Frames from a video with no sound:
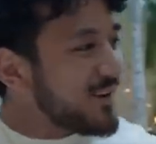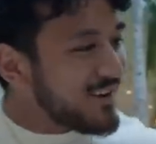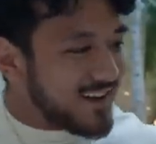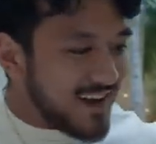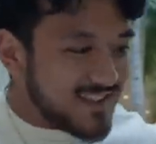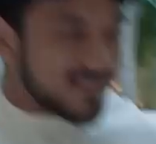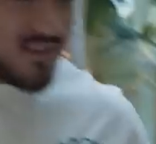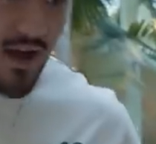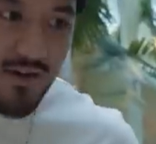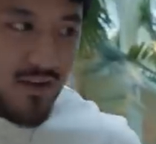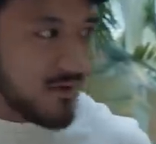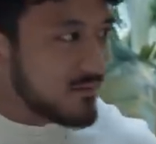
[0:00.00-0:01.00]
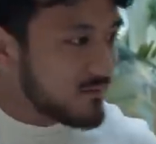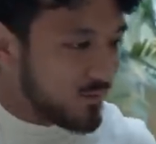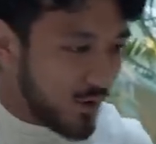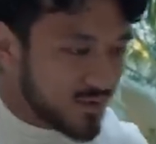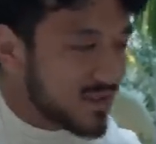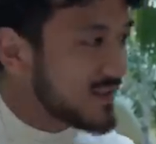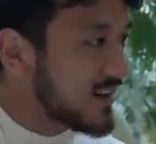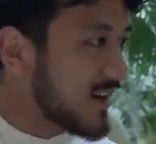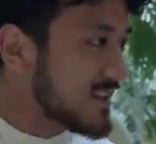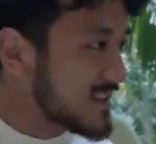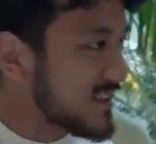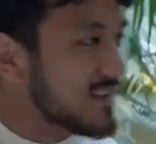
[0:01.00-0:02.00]
it. I've had protein today,
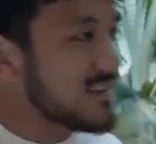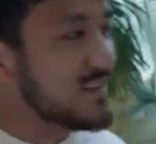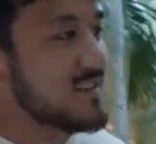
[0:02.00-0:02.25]
that's it.